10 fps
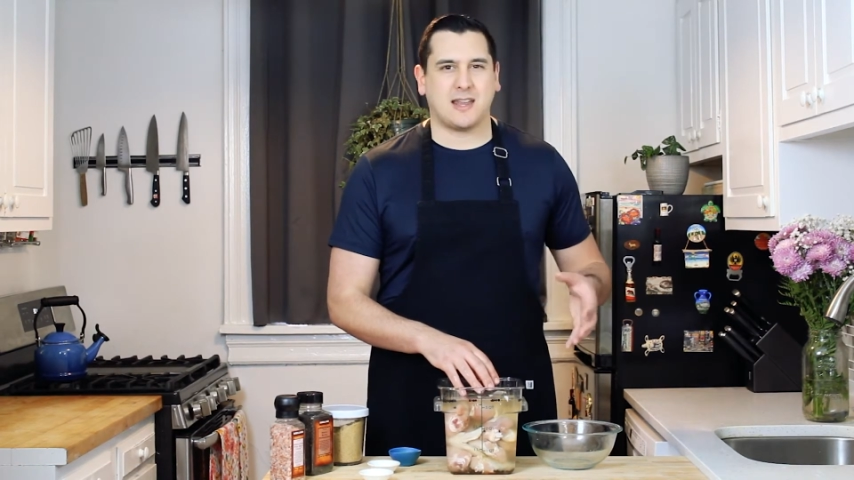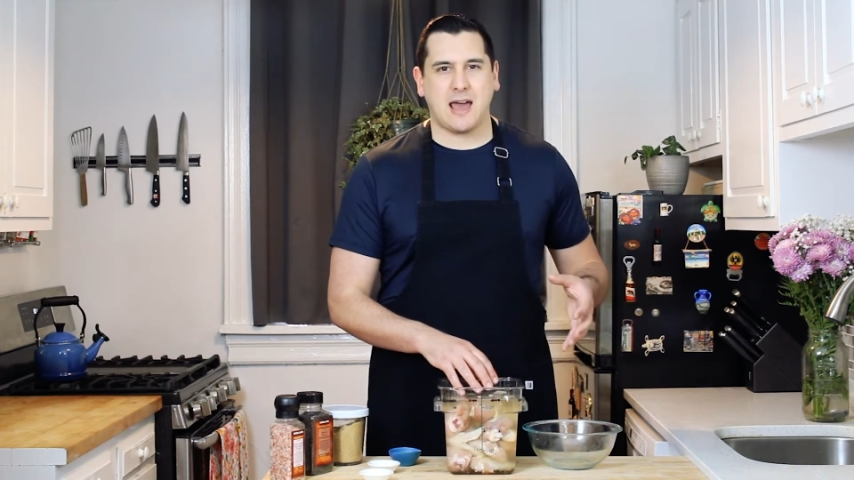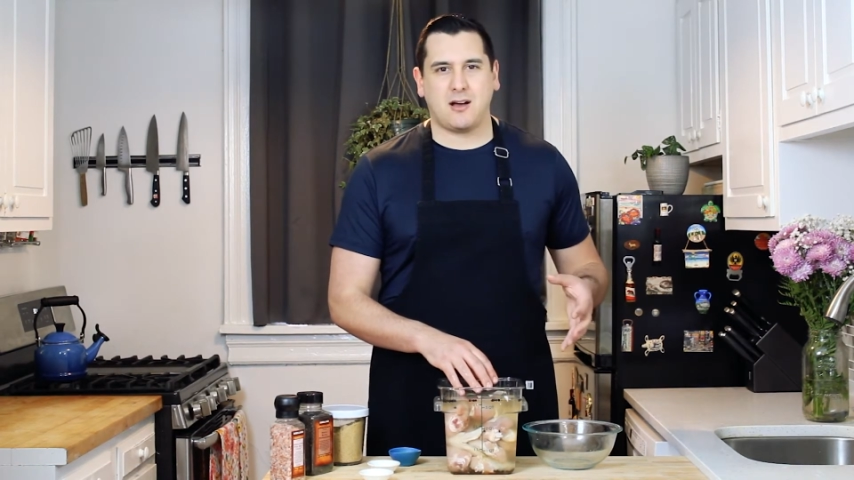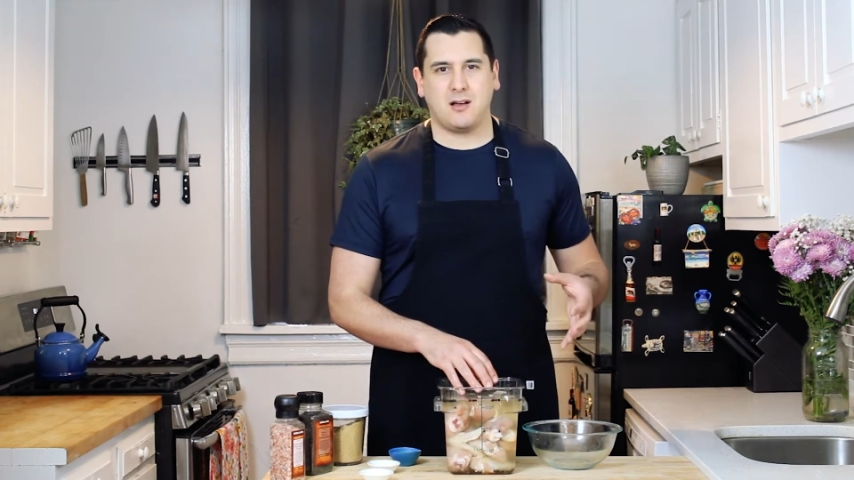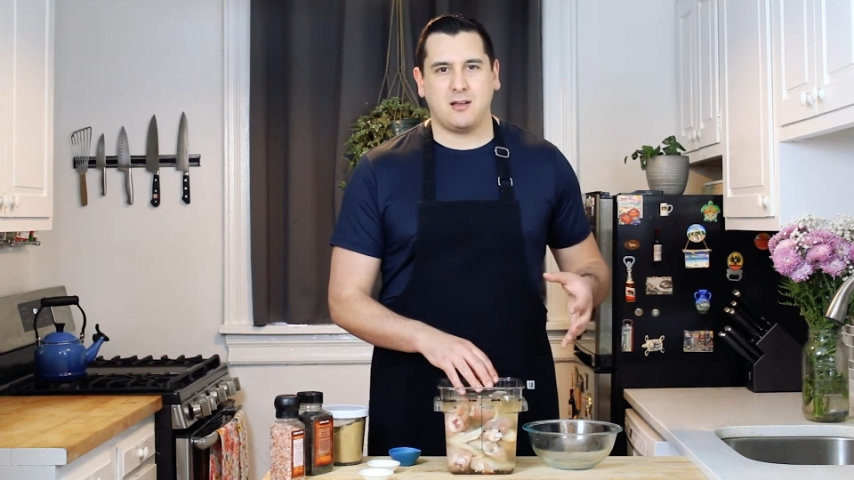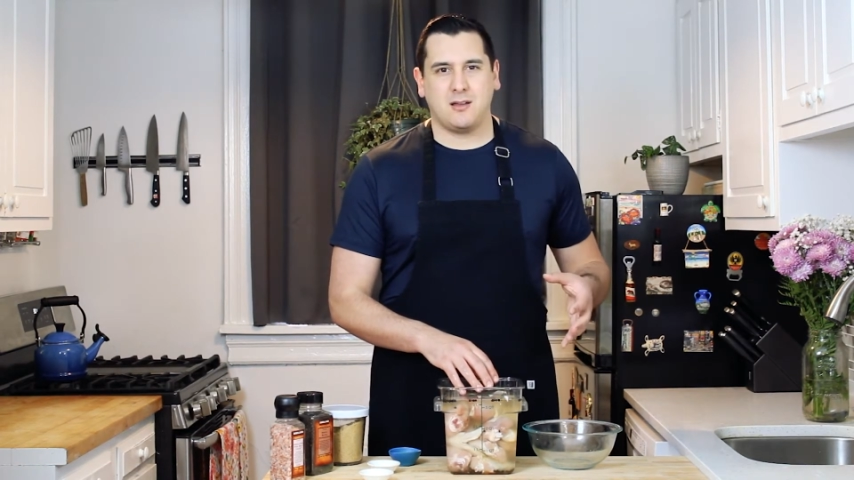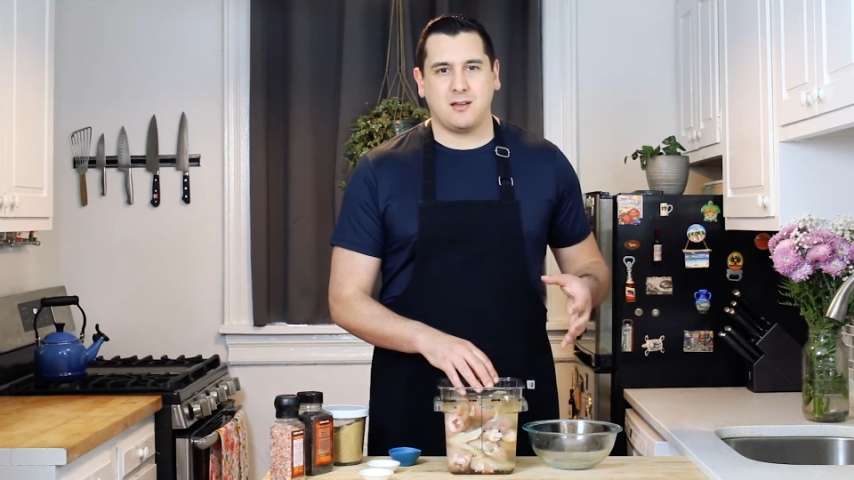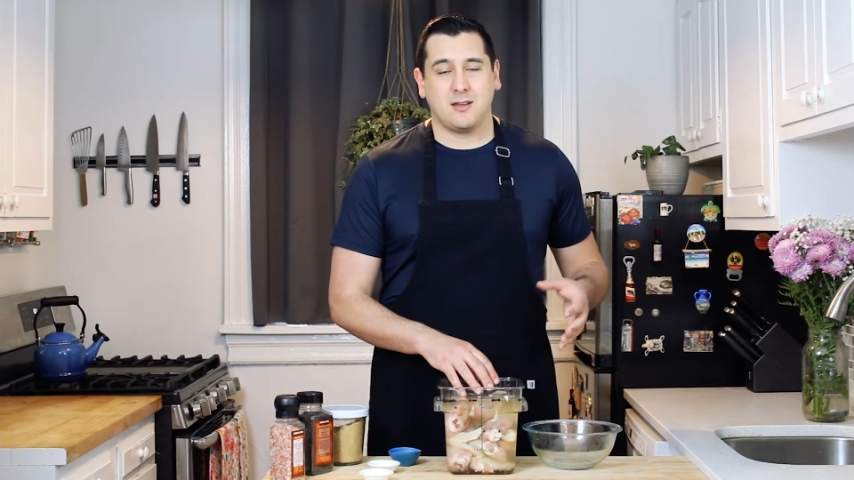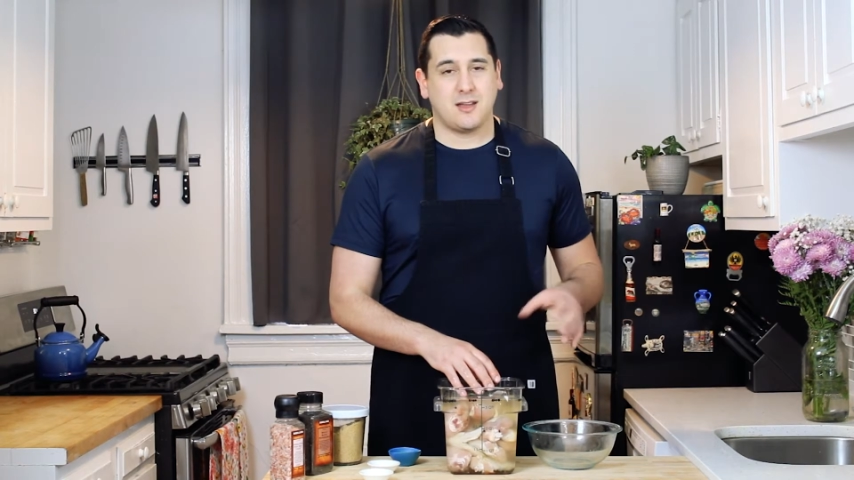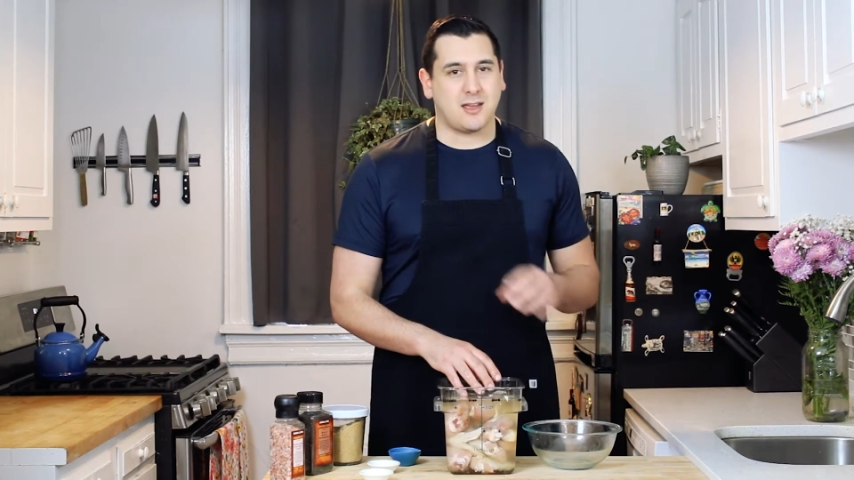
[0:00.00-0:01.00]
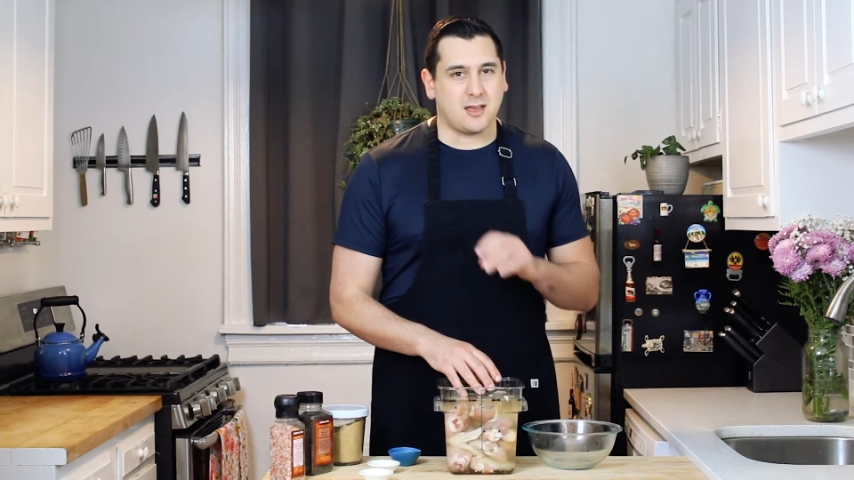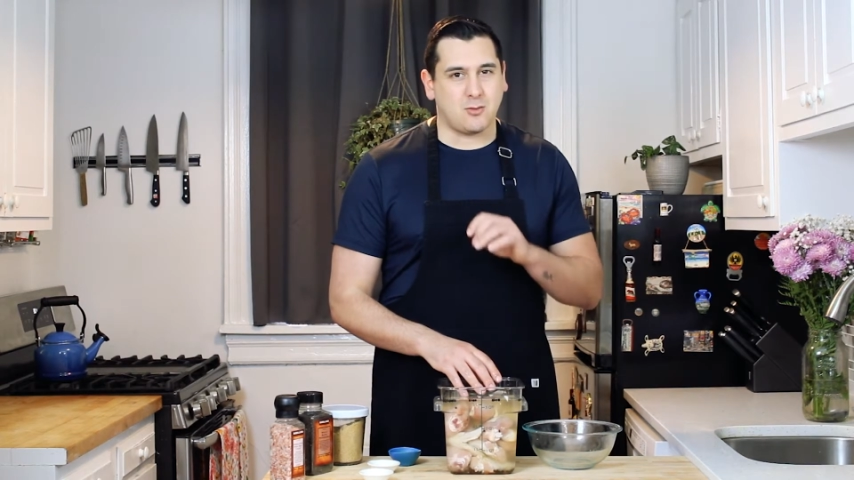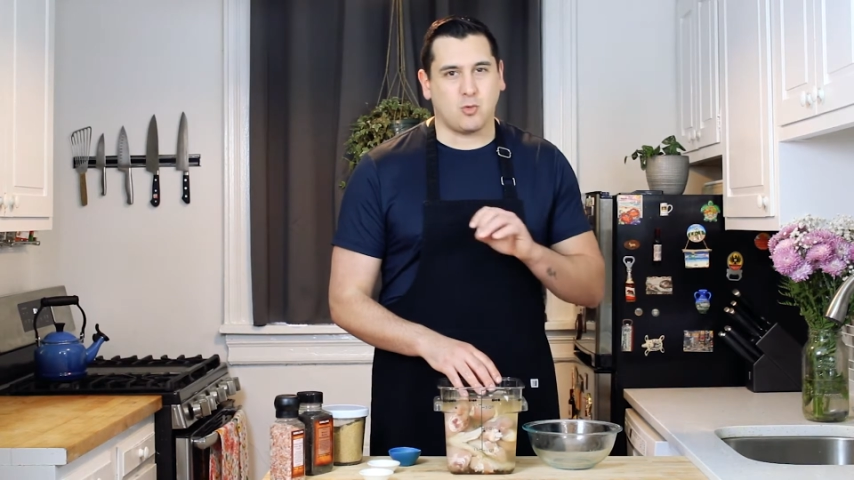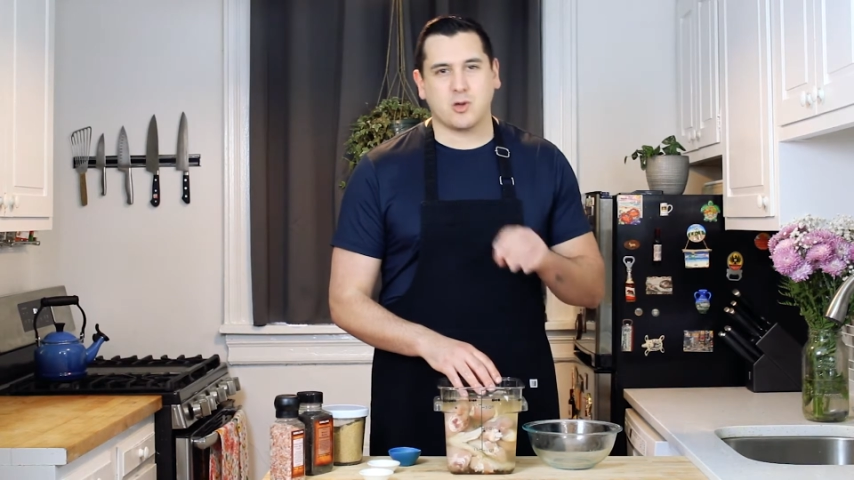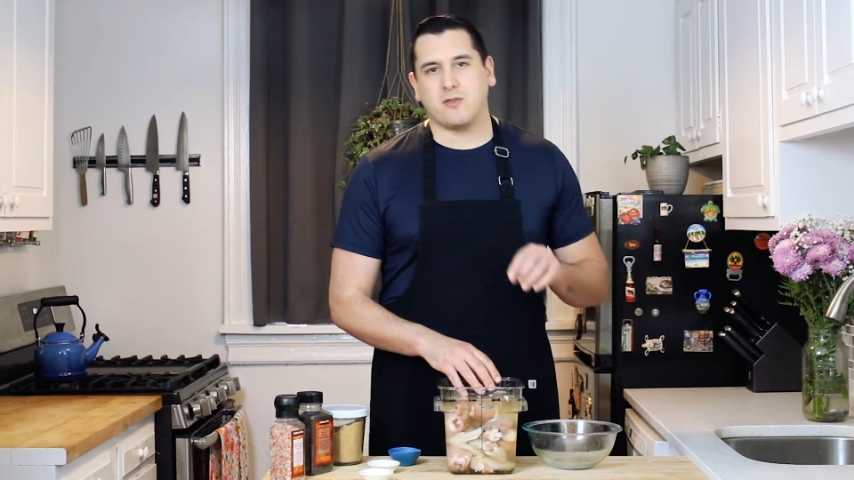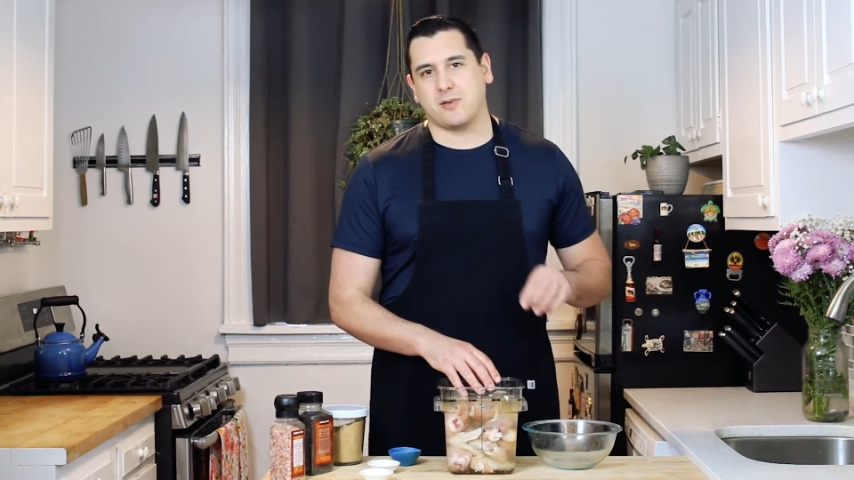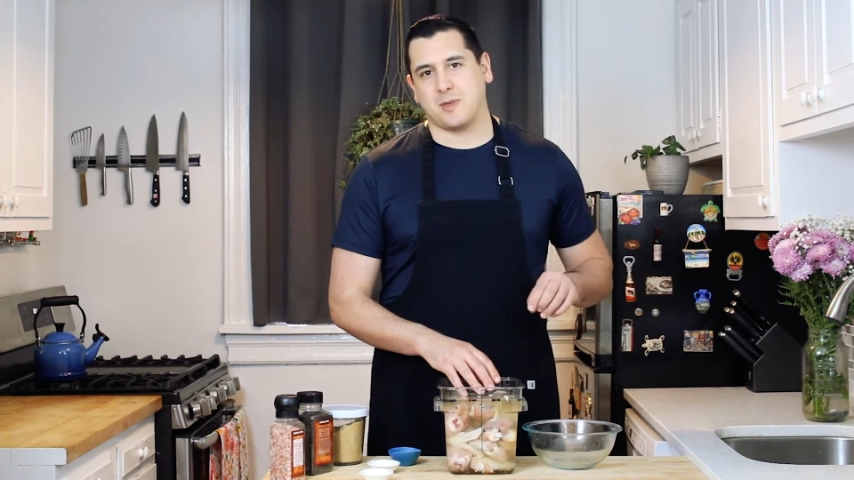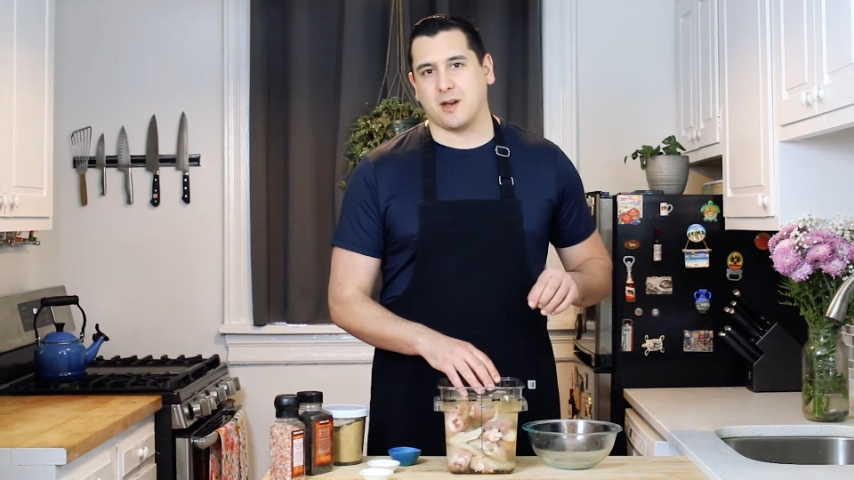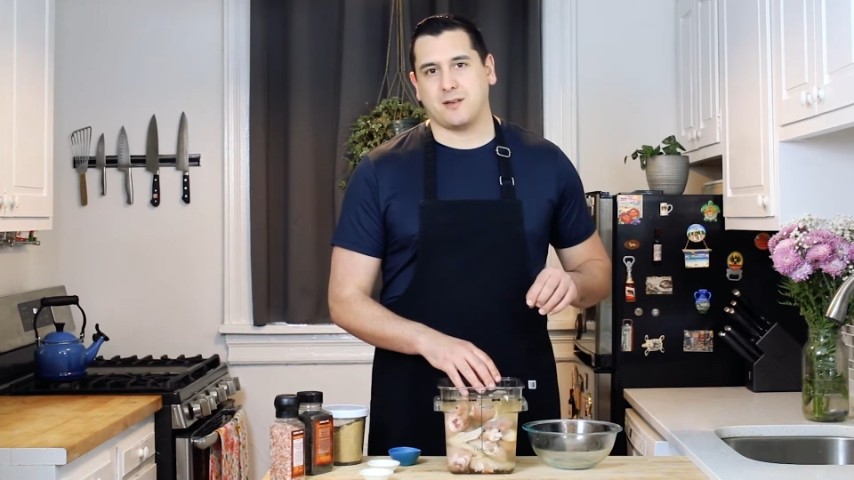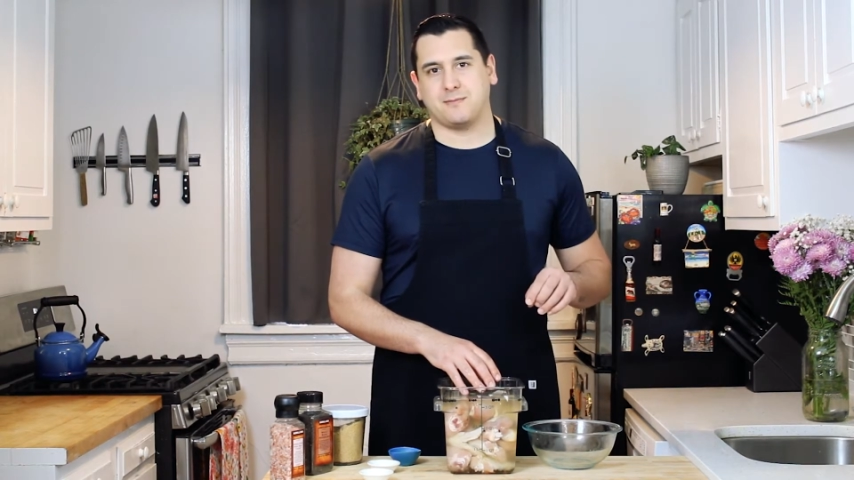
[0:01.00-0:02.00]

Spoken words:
out and we'll go from there.